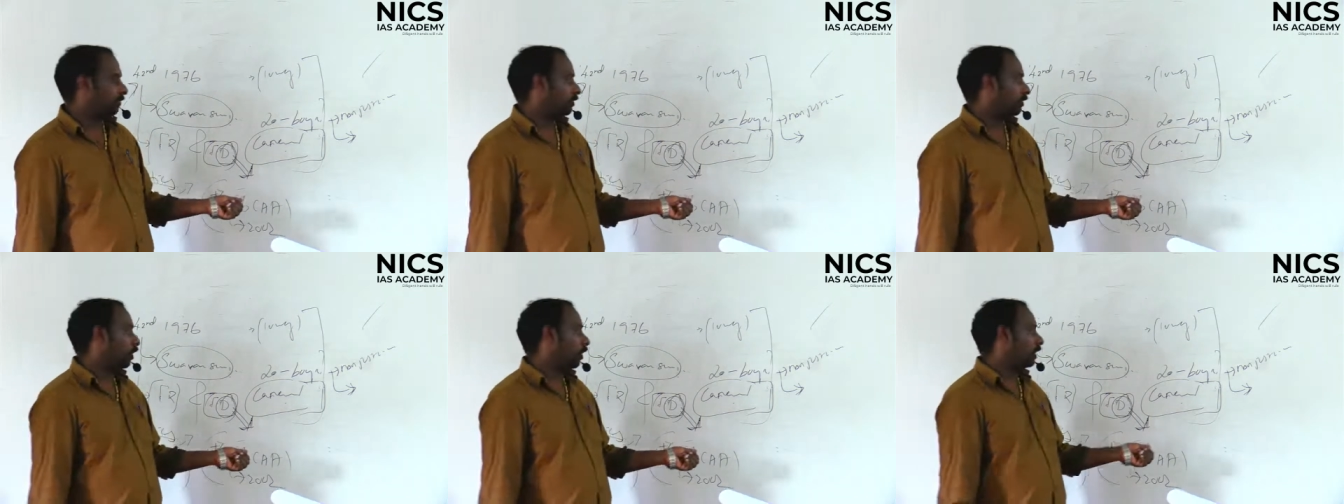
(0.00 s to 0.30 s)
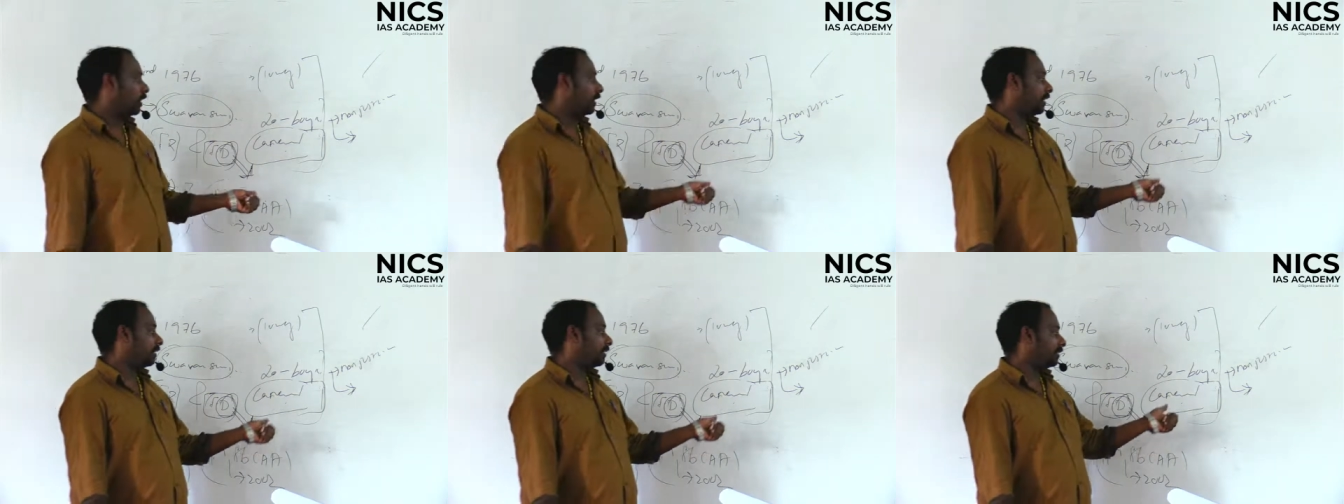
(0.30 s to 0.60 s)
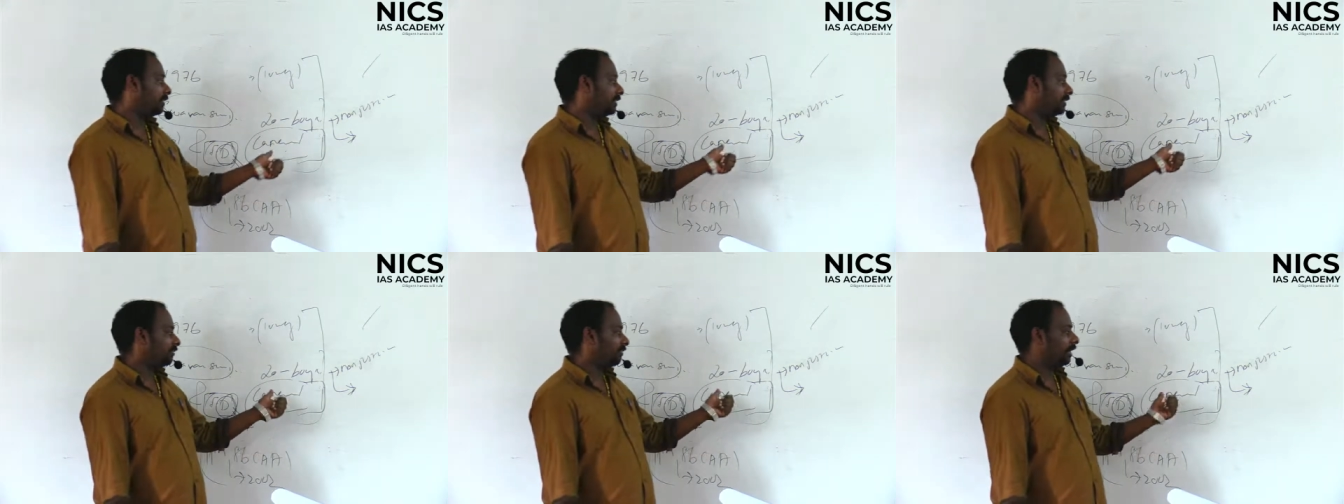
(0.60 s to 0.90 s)
not under
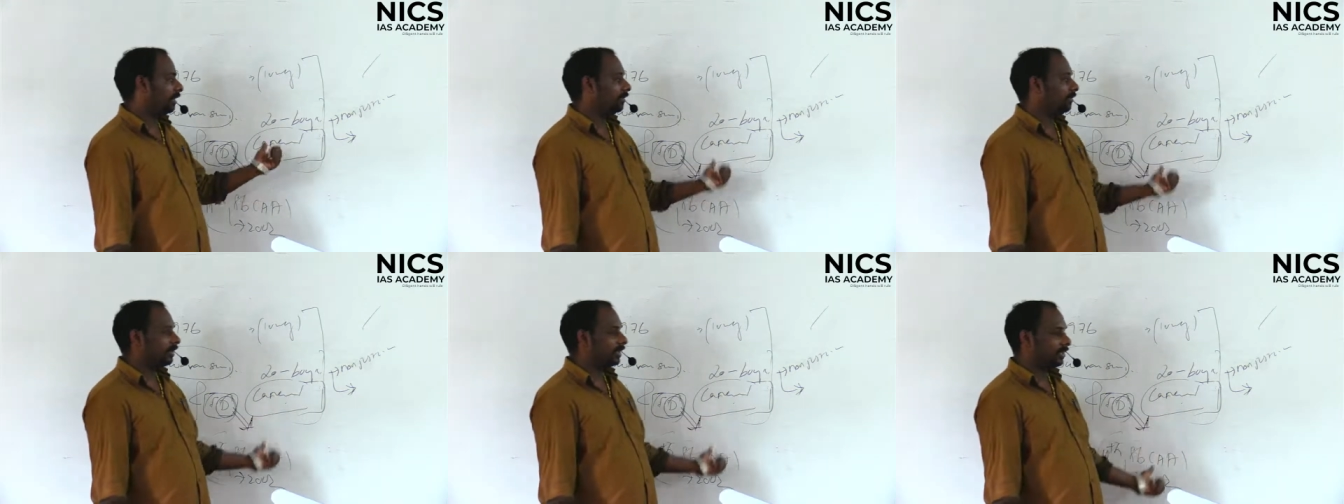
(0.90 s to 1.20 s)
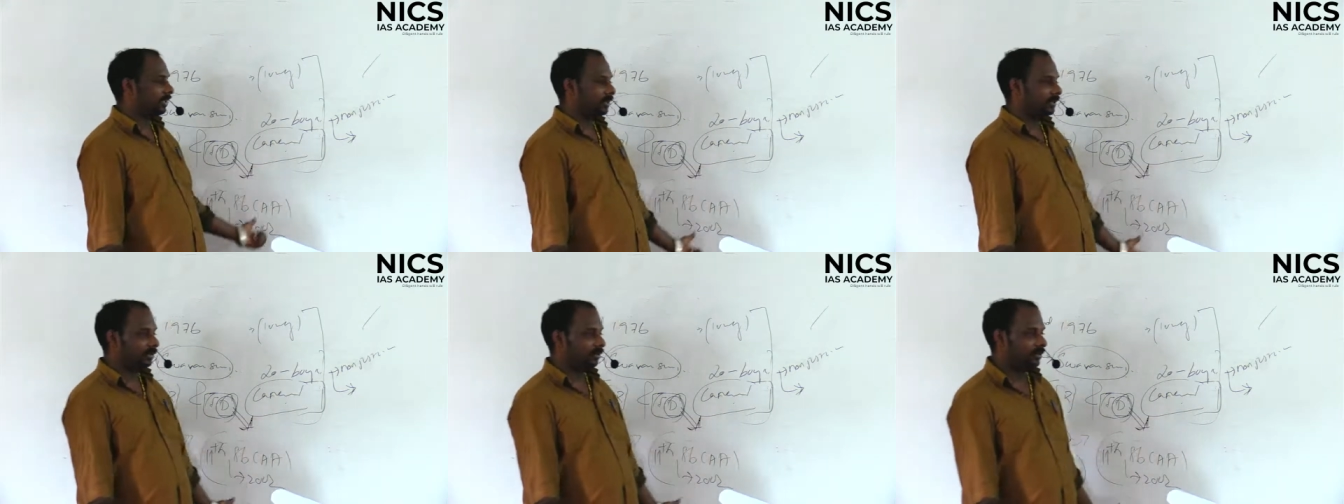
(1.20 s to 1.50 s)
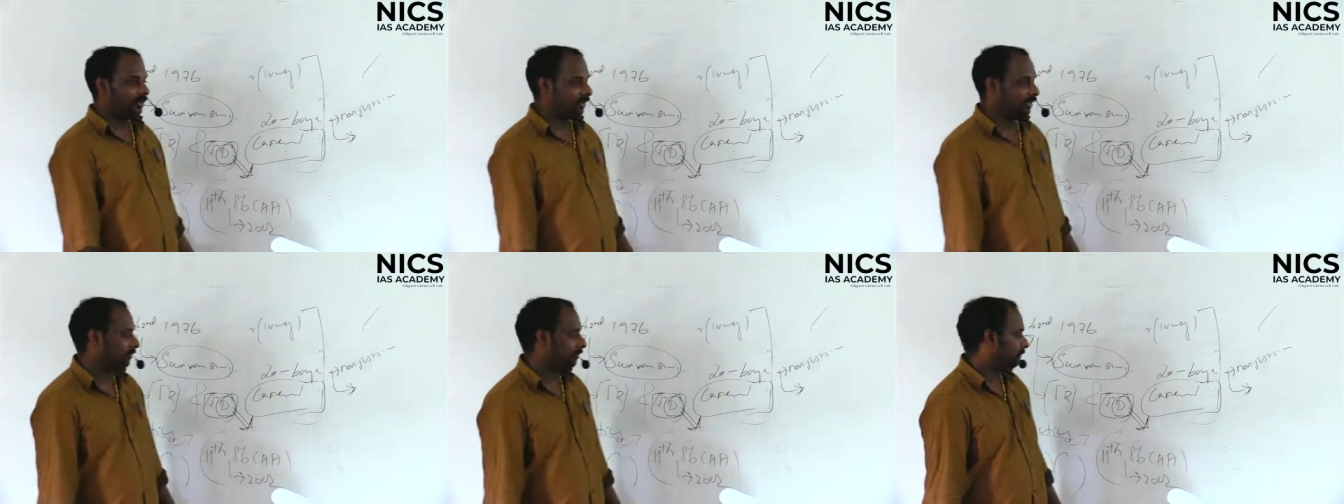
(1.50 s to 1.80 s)
this fundamental
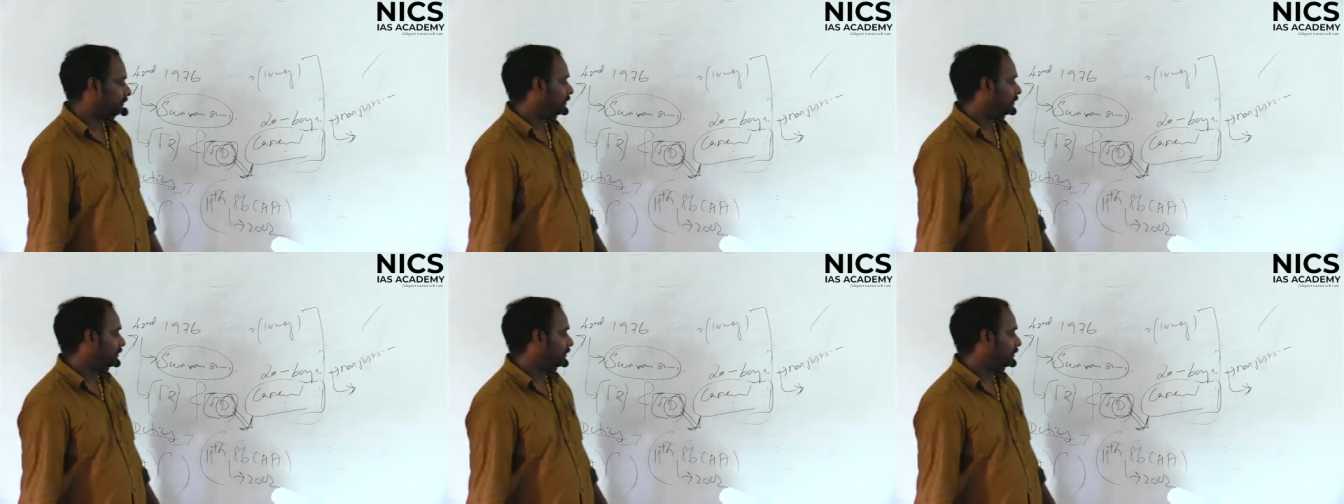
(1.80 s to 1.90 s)
duty.